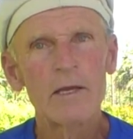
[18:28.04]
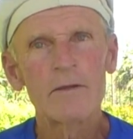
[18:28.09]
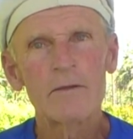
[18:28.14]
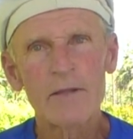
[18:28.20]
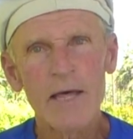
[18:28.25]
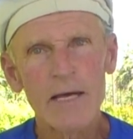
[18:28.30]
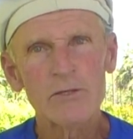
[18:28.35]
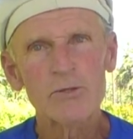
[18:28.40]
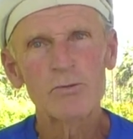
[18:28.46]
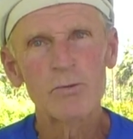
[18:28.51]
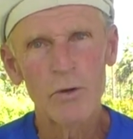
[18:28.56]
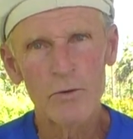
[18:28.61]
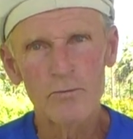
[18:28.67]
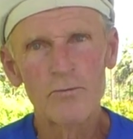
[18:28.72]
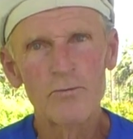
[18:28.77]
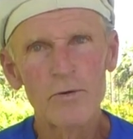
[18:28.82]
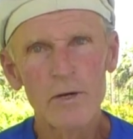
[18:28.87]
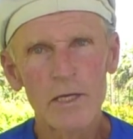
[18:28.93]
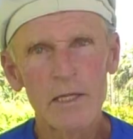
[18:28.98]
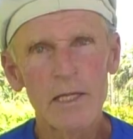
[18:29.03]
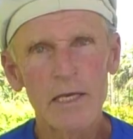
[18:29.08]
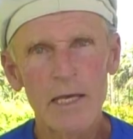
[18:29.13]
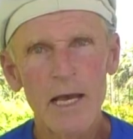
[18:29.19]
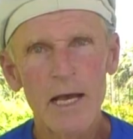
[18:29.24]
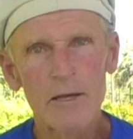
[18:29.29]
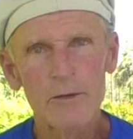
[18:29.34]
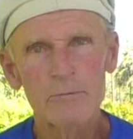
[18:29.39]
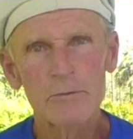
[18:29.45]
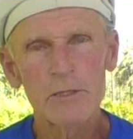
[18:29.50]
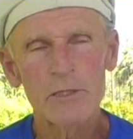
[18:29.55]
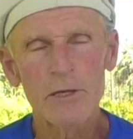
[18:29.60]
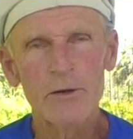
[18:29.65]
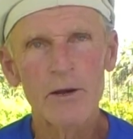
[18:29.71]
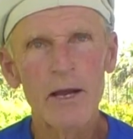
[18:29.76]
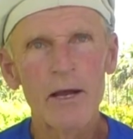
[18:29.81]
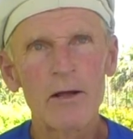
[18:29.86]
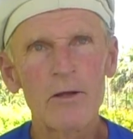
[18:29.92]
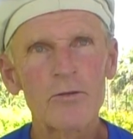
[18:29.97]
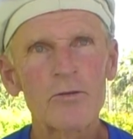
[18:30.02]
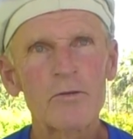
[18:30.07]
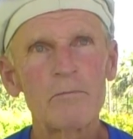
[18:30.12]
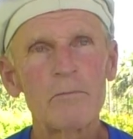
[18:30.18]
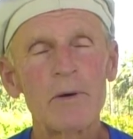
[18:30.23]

That's what really helps their health.